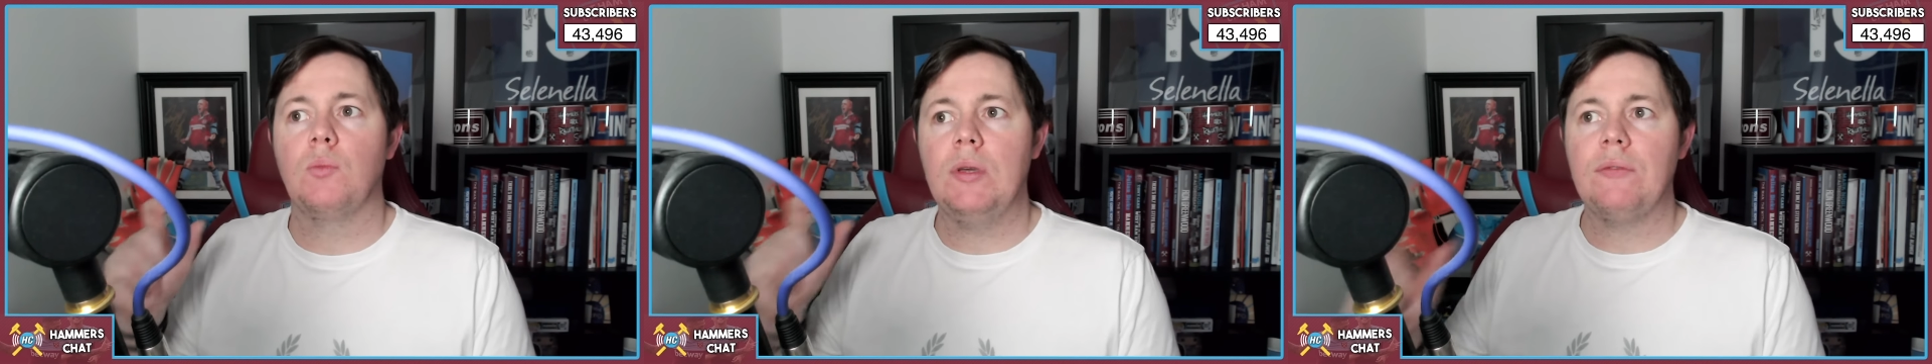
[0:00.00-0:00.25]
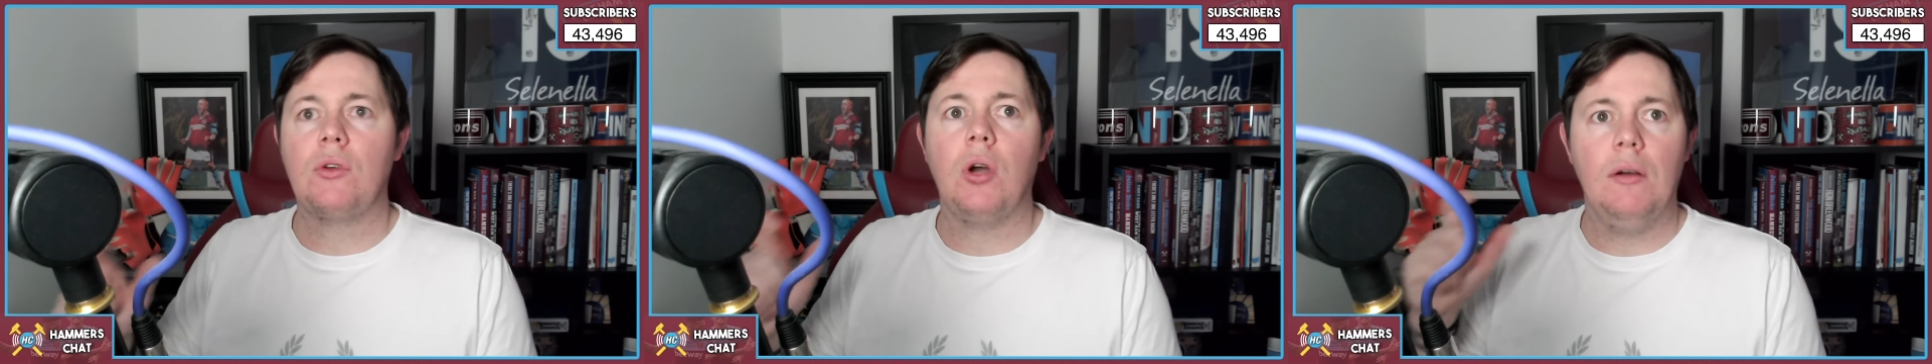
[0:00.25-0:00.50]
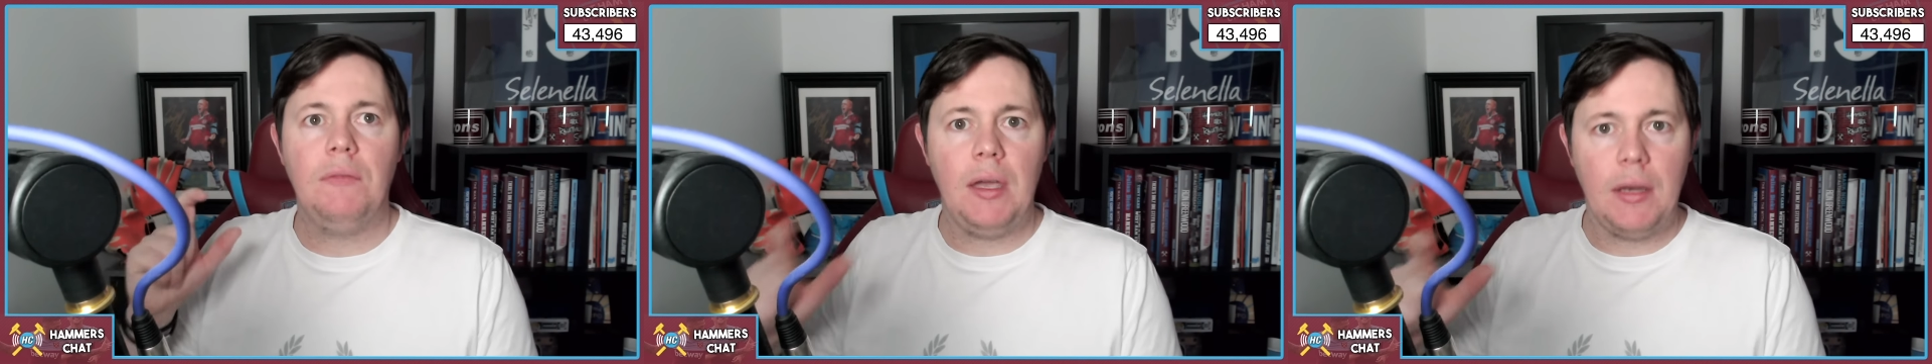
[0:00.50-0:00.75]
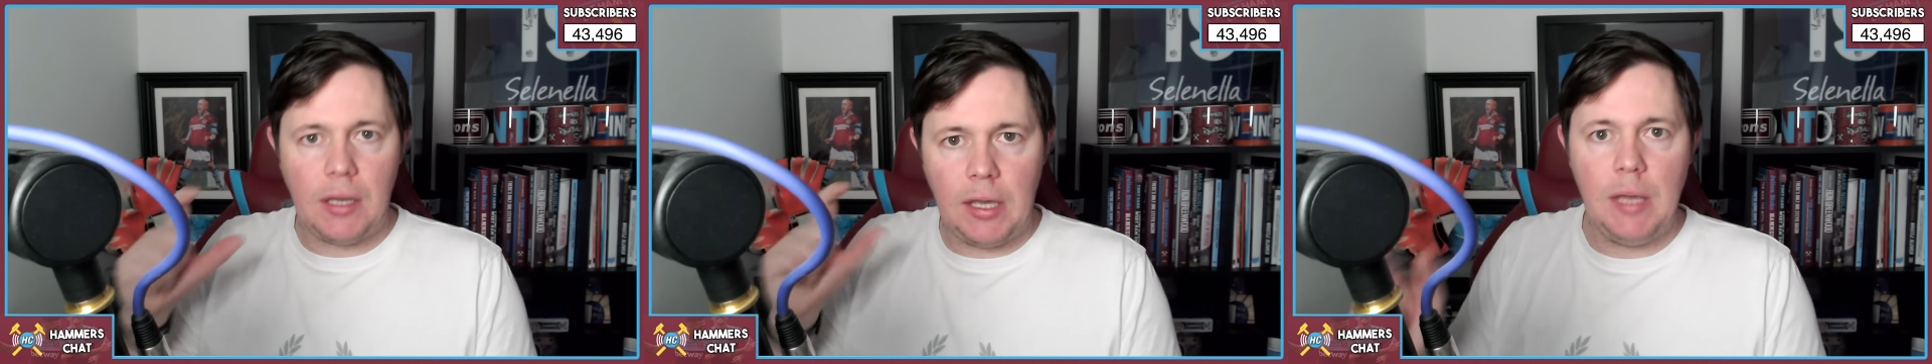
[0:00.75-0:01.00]
we've got a
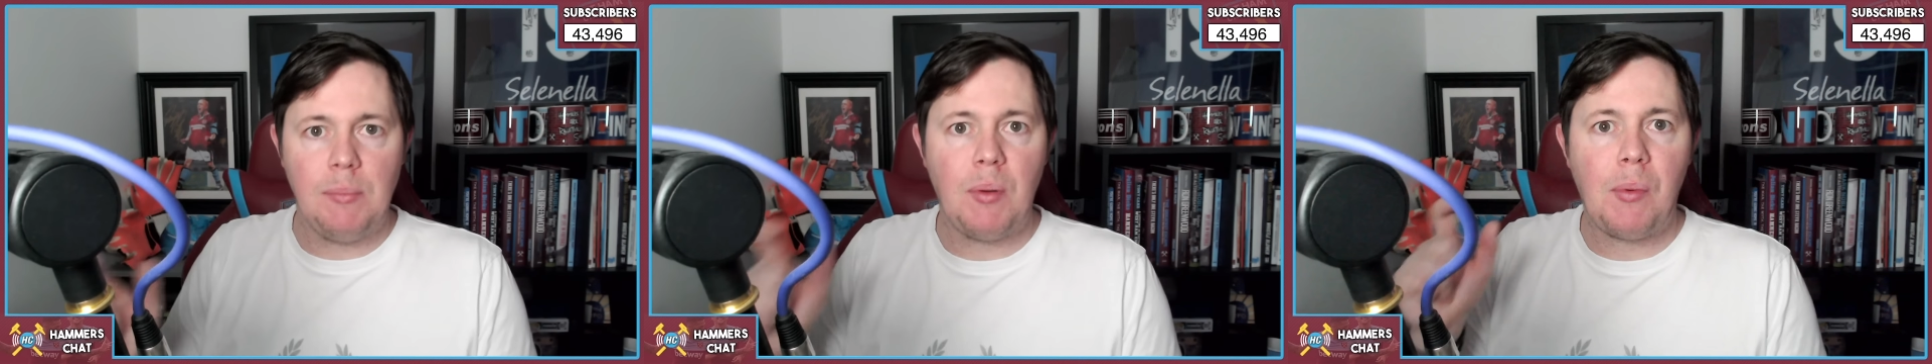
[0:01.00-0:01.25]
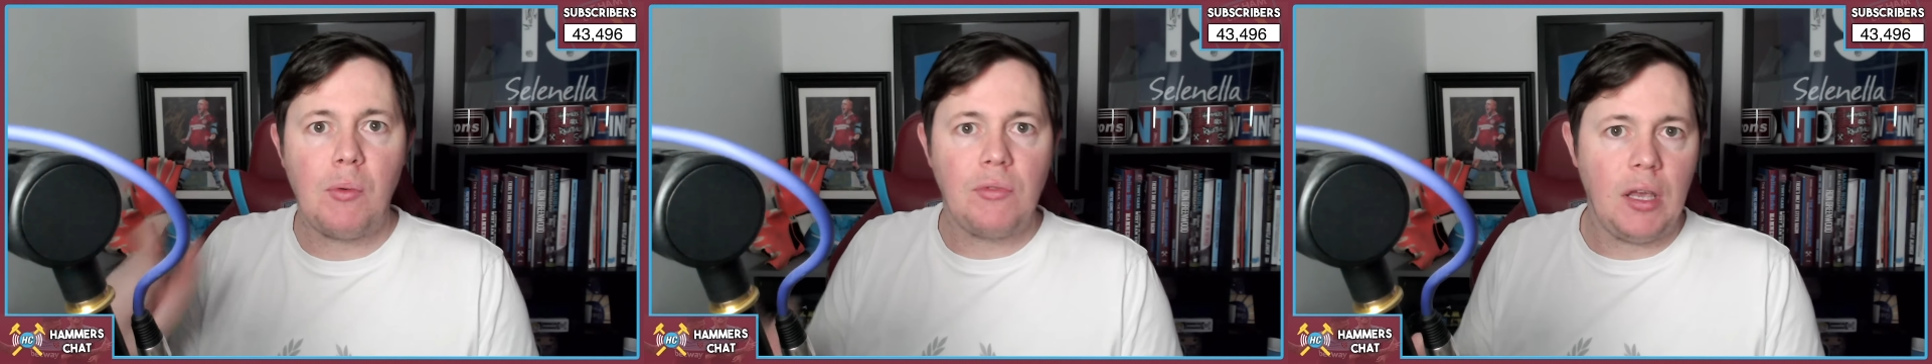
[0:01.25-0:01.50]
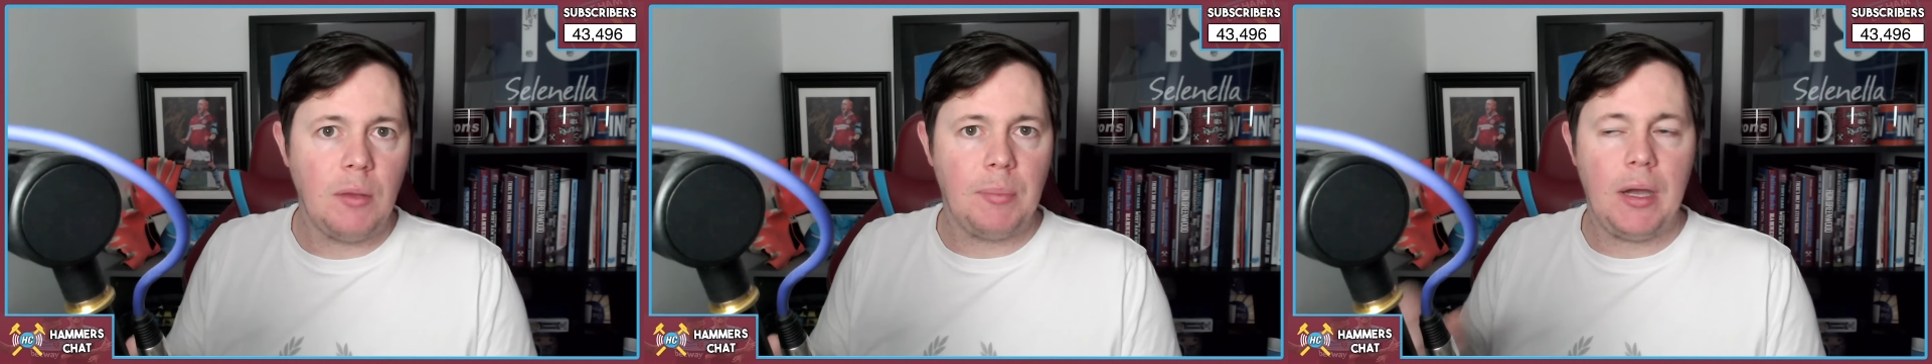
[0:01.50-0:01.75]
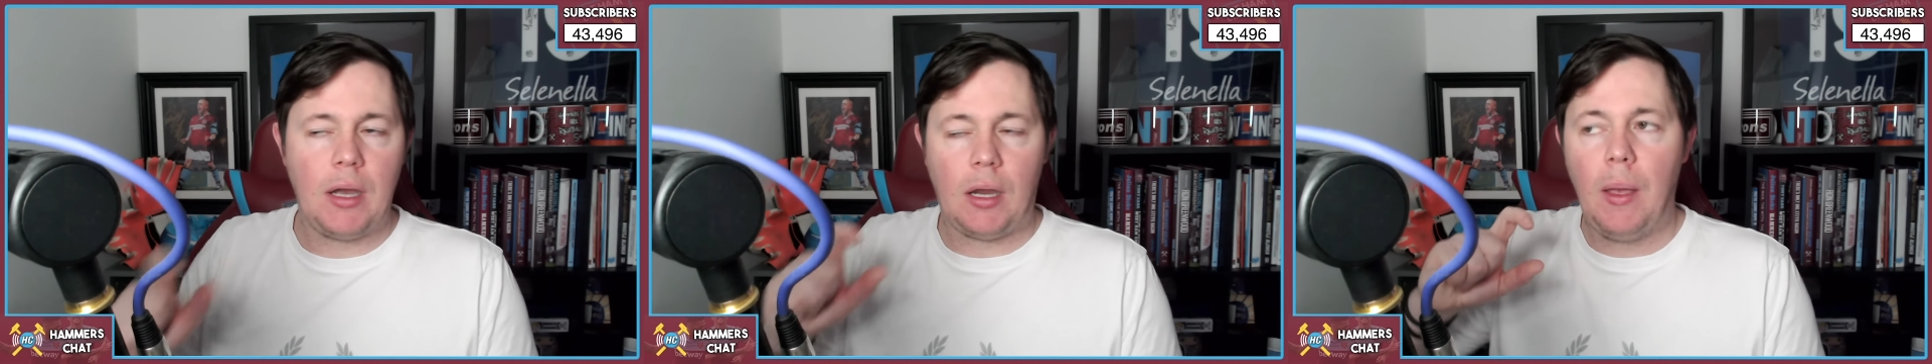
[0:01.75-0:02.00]
very capable right
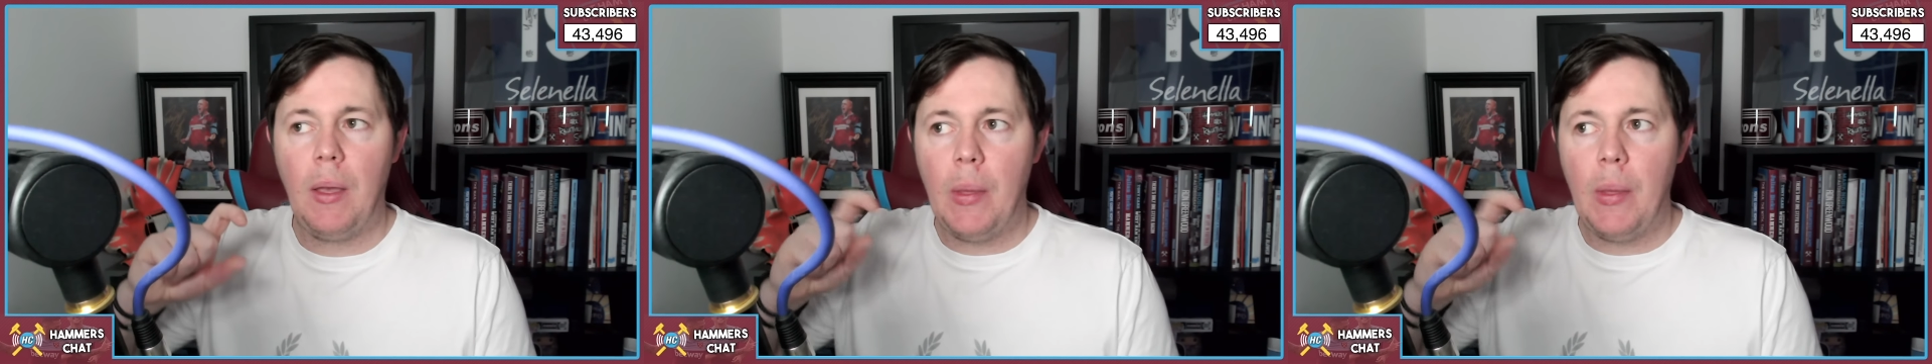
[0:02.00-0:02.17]
back